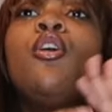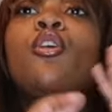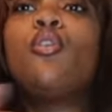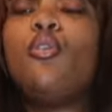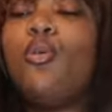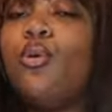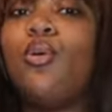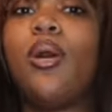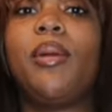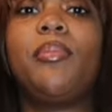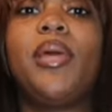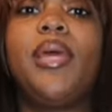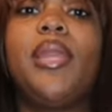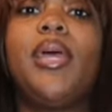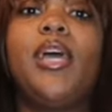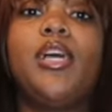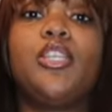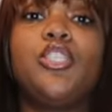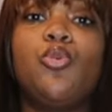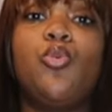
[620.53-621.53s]
Cool, I'm gonna get
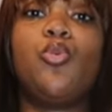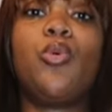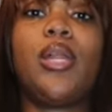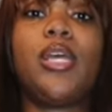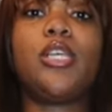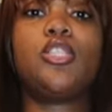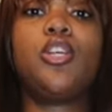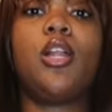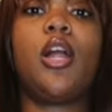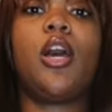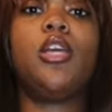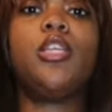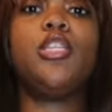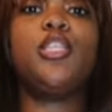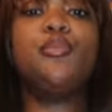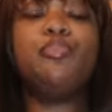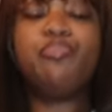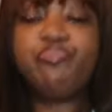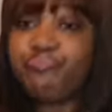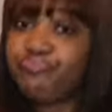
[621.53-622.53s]
an extra one extra
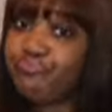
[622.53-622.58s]
large.